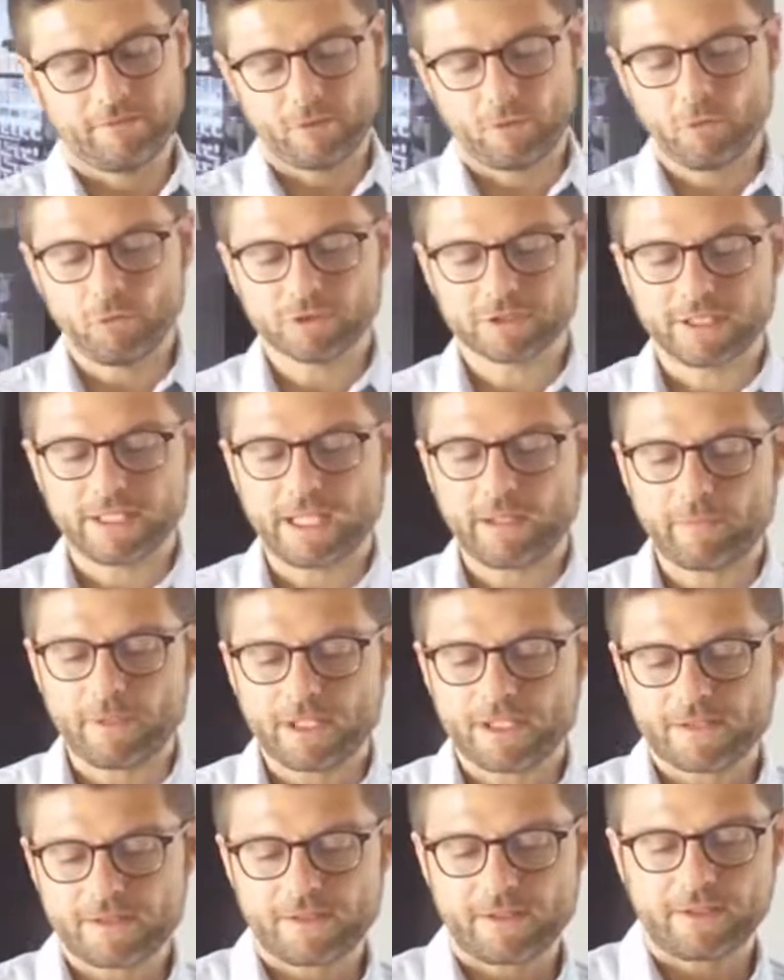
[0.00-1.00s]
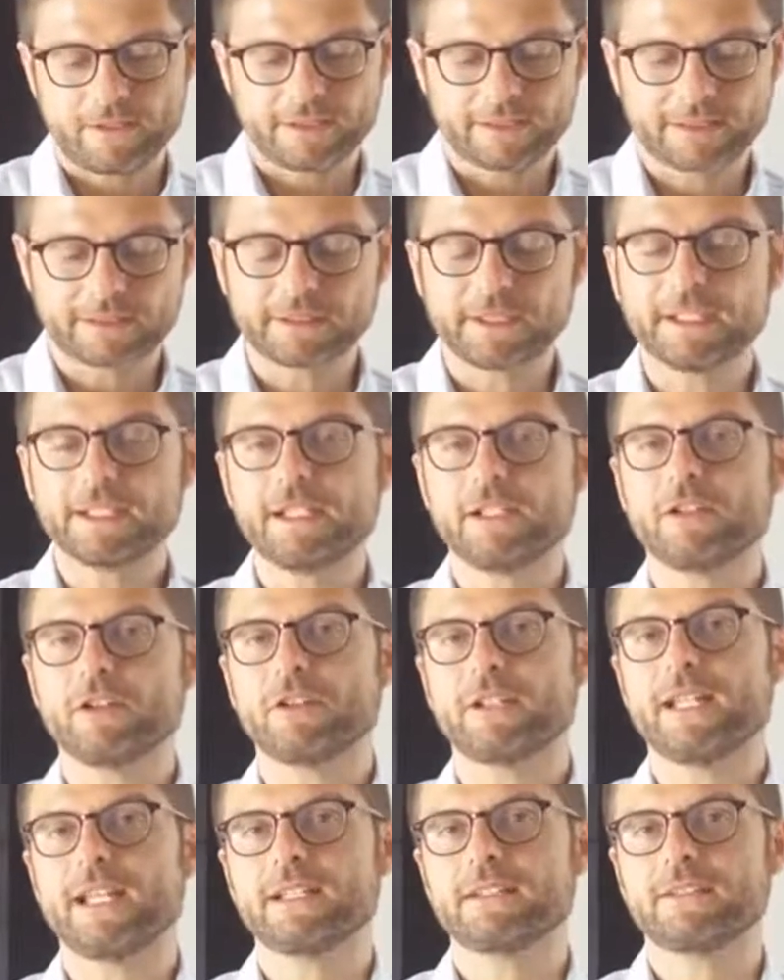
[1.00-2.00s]
whose name is strictly
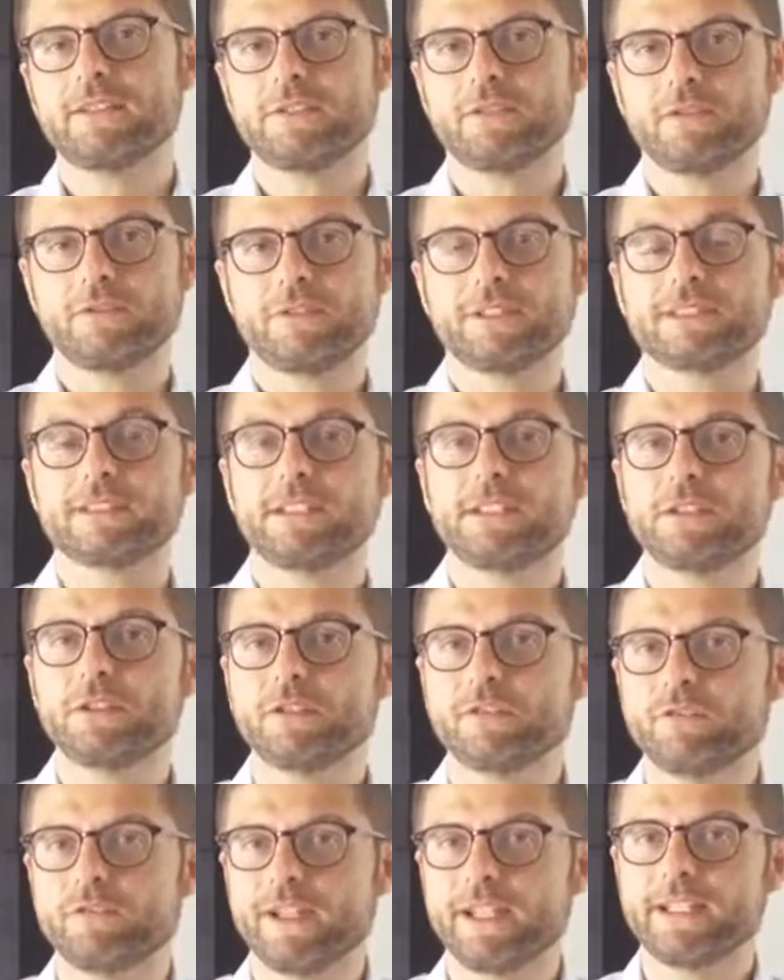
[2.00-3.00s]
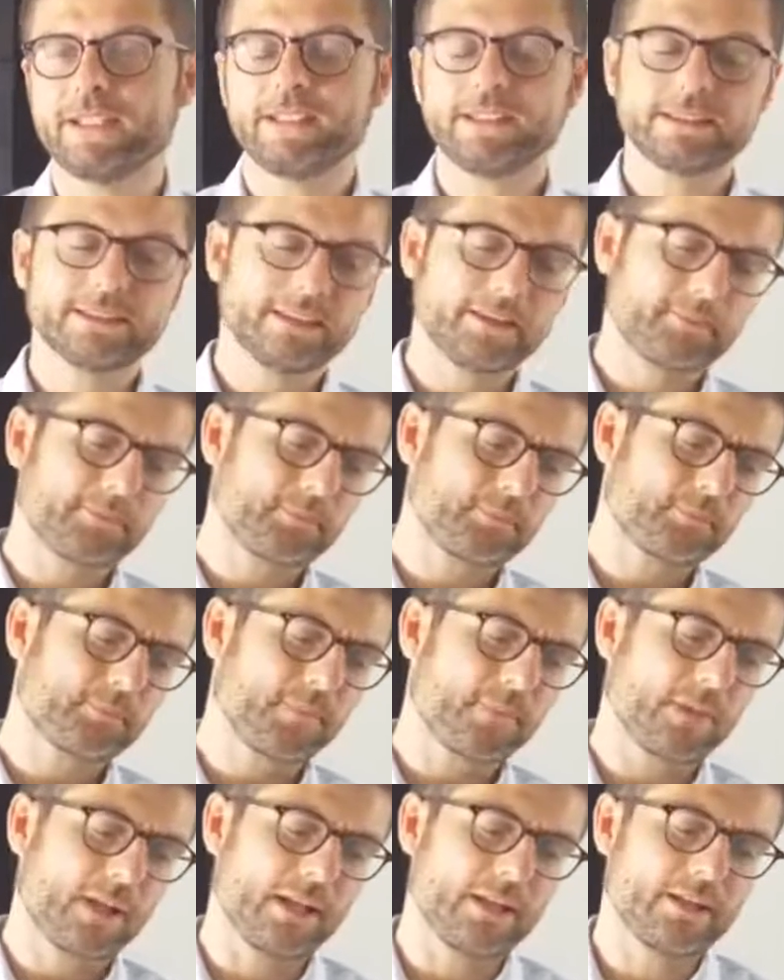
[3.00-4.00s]
connected to the city of Venice.
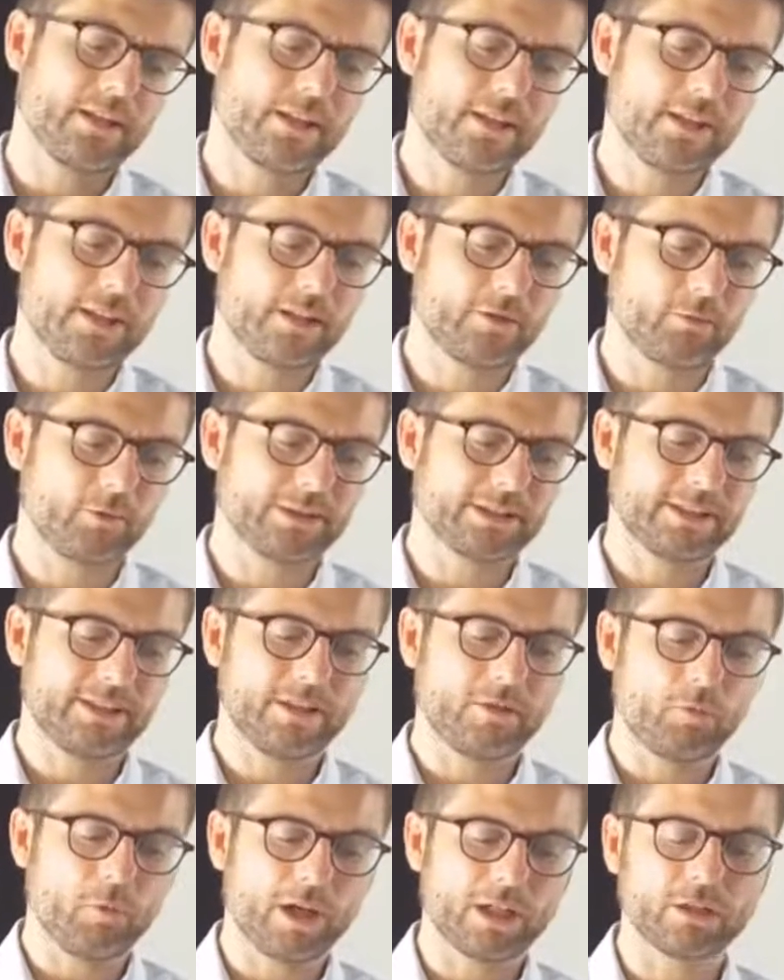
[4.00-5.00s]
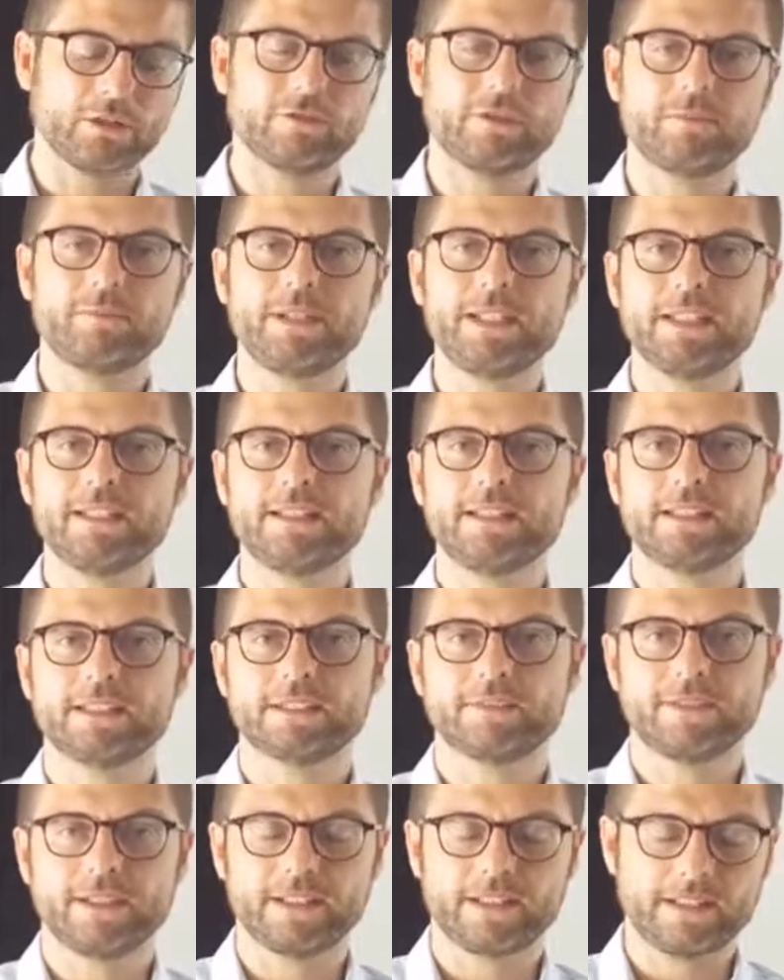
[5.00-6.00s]
And here we see one of the
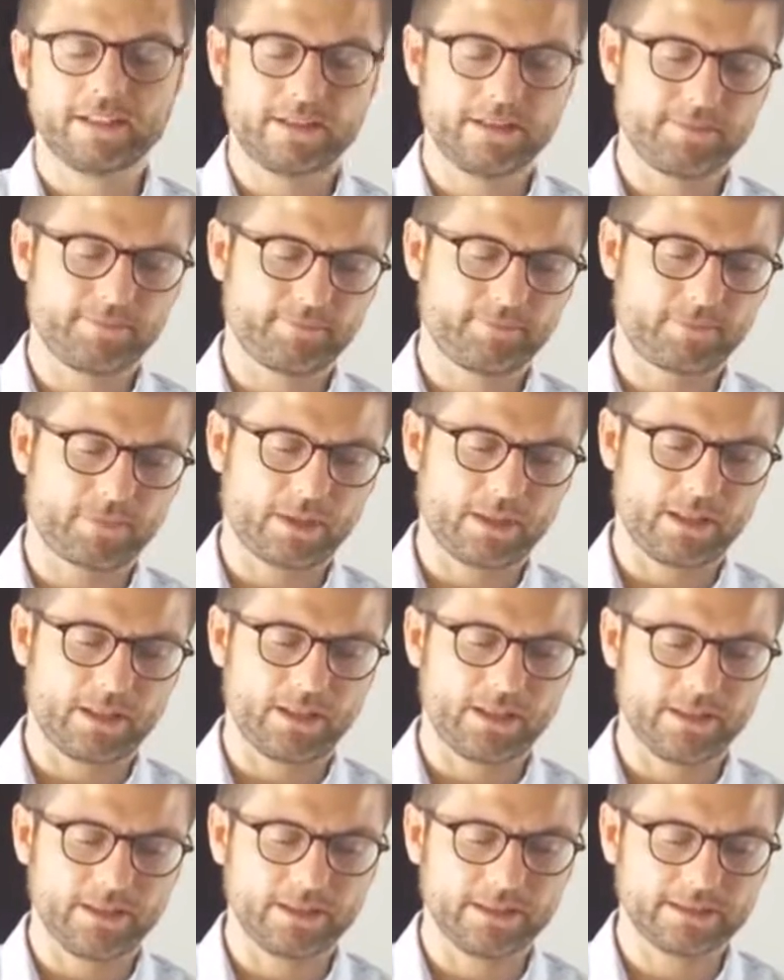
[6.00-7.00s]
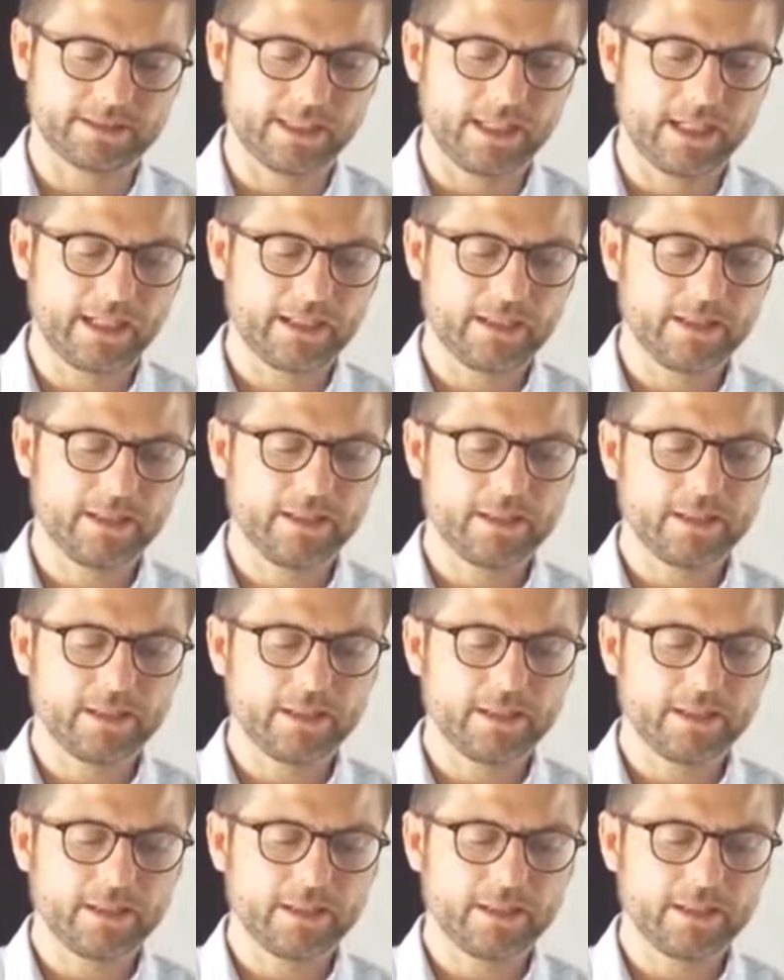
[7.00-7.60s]
buildings that he designed,